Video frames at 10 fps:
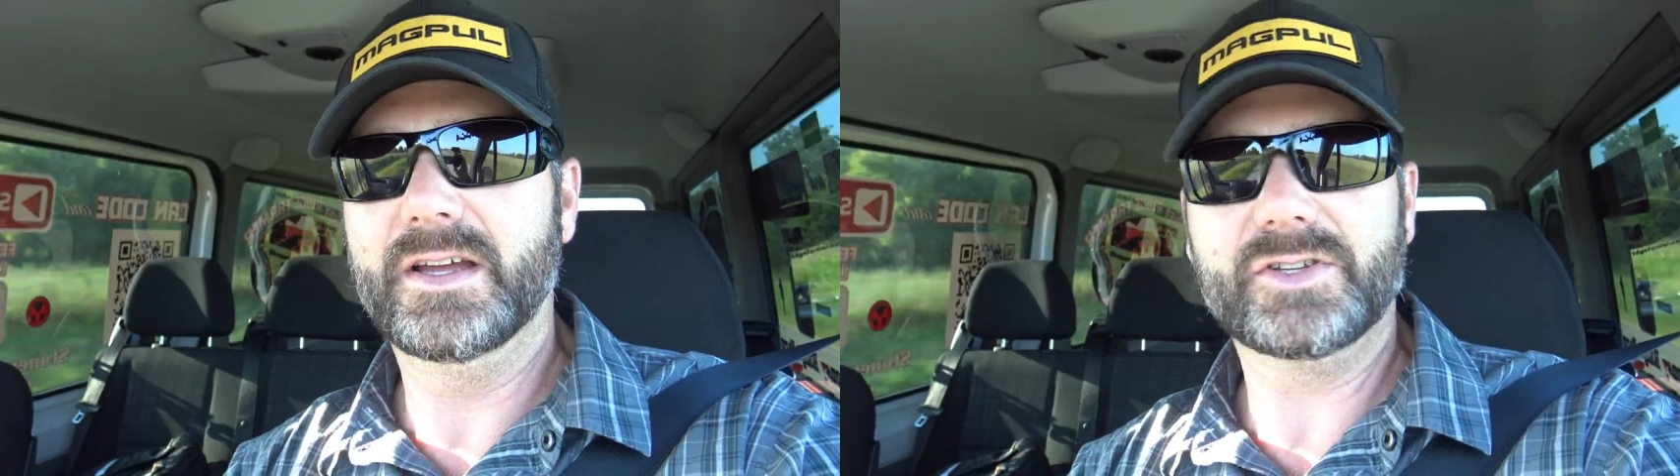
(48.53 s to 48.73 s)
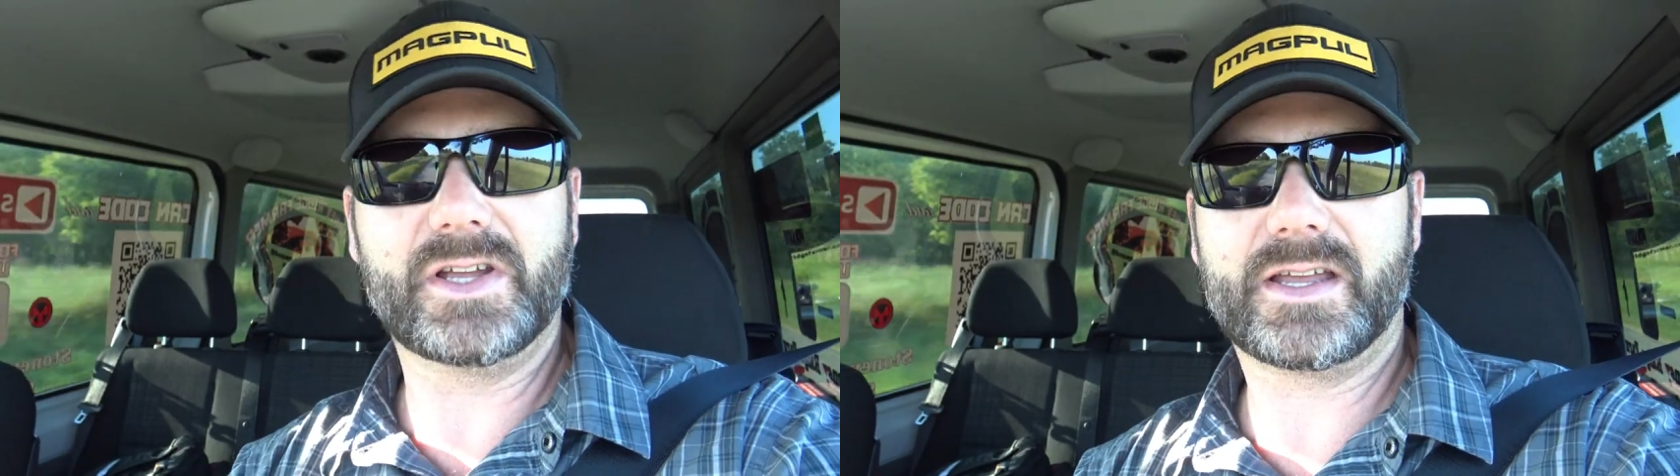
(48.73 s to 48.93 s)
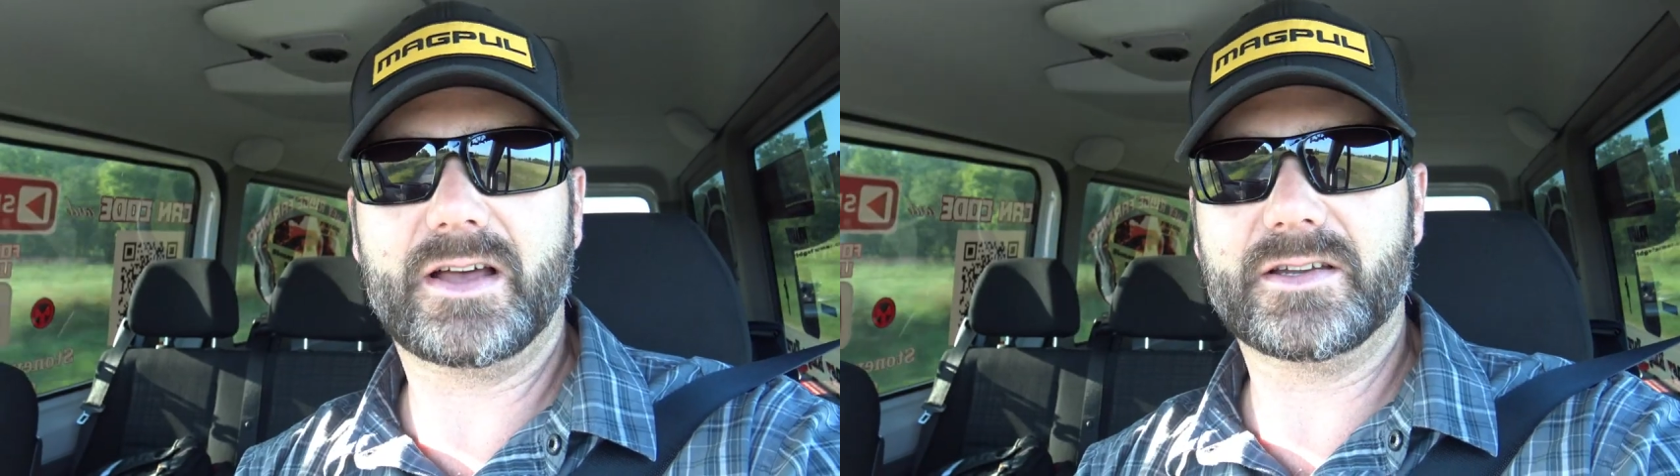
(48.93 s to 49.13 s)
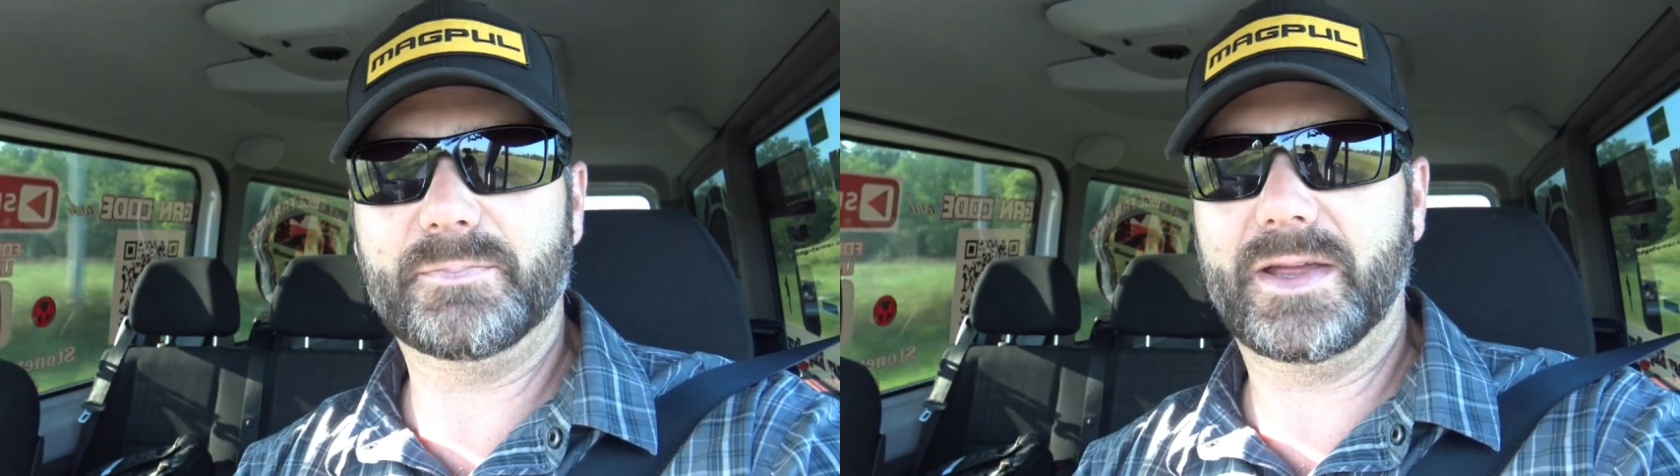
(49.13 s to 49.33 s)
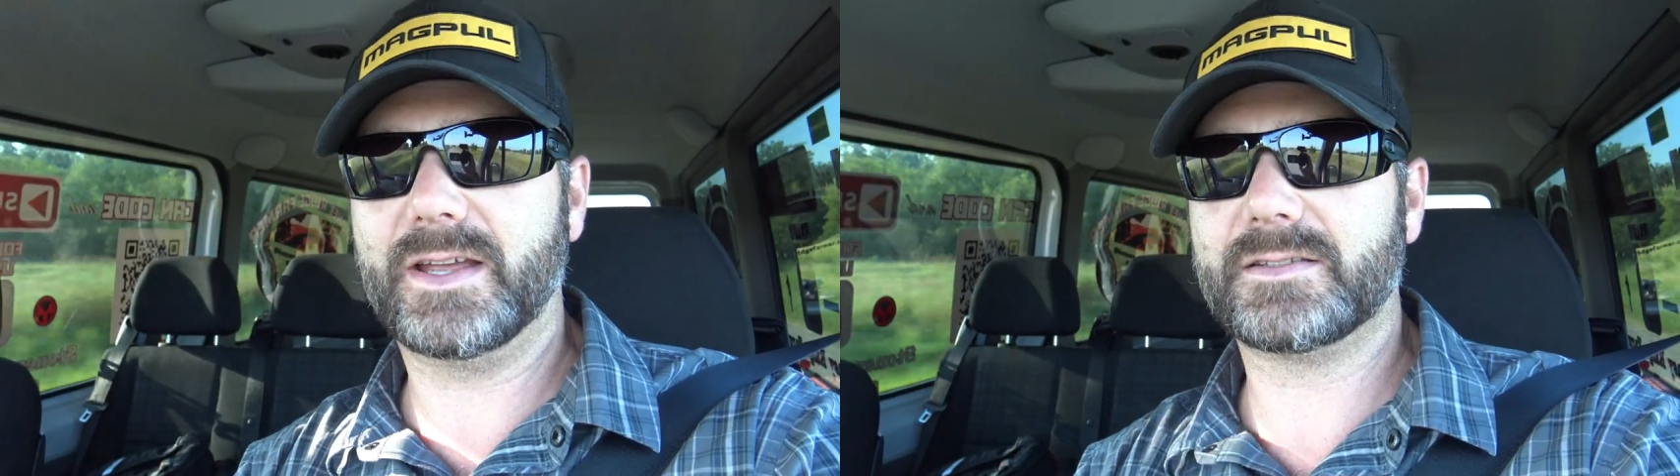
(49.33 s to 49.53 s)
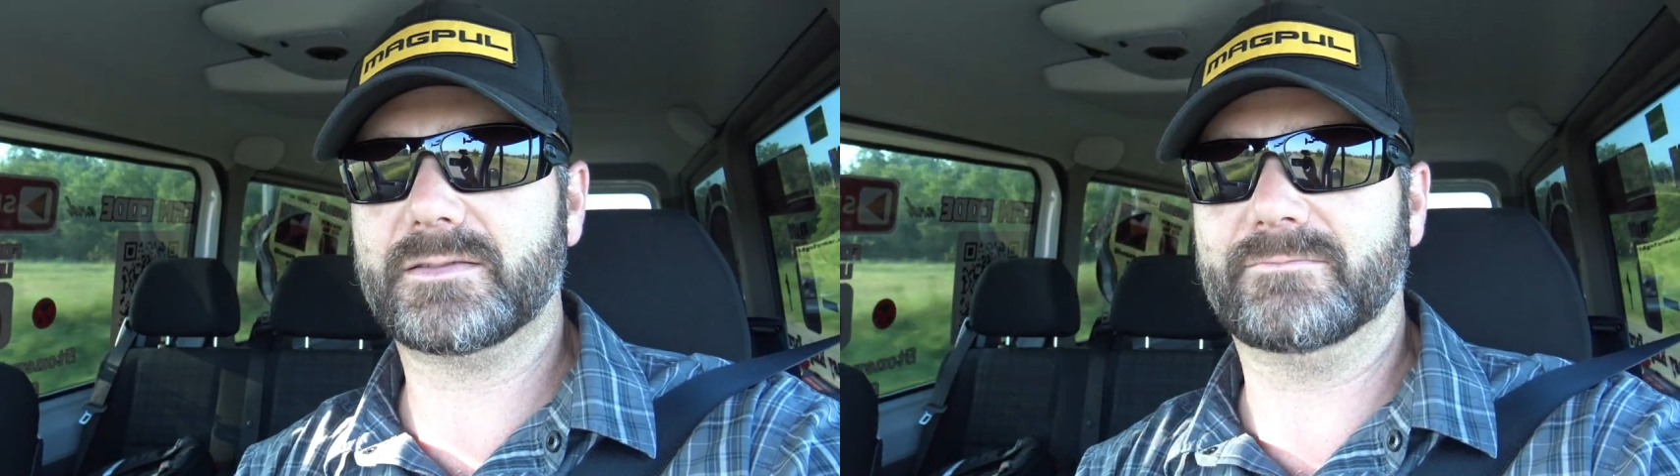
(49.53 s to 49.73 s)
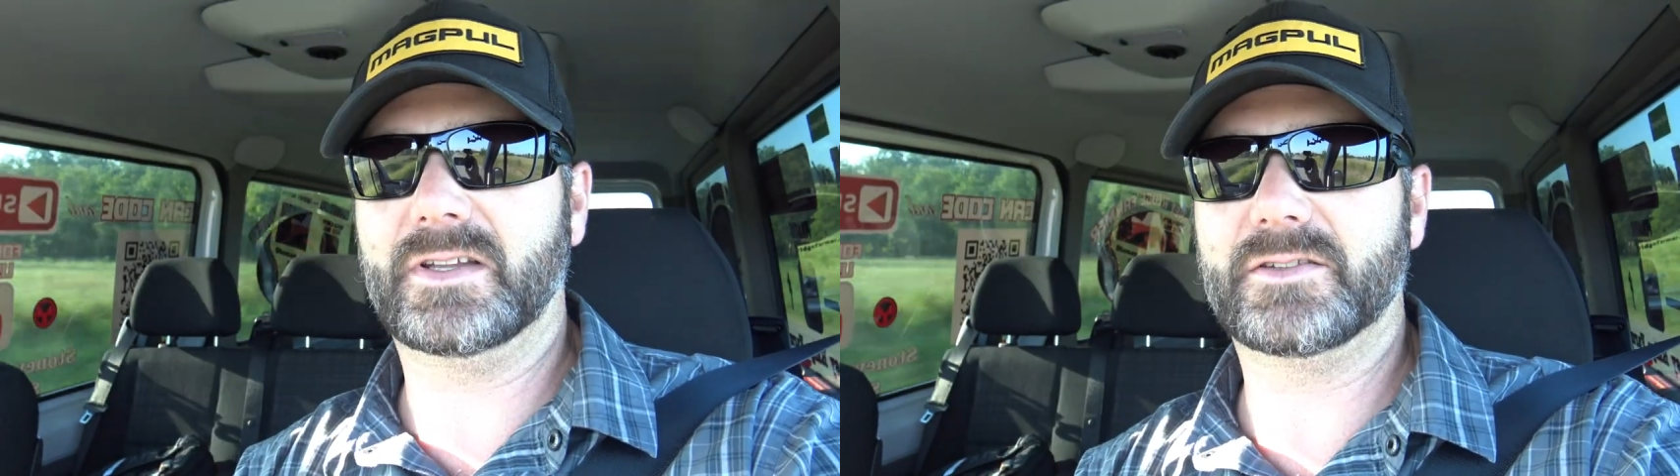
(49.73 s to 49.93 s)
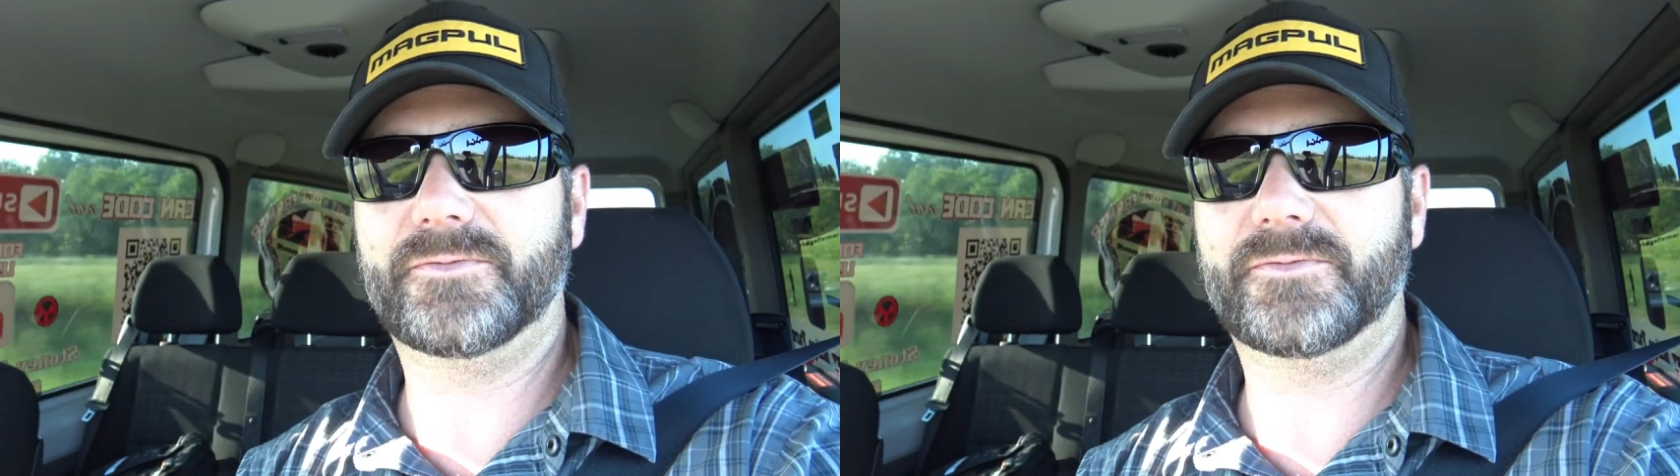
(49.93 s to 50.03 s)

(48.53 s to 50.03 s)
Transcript: check out his pigs and his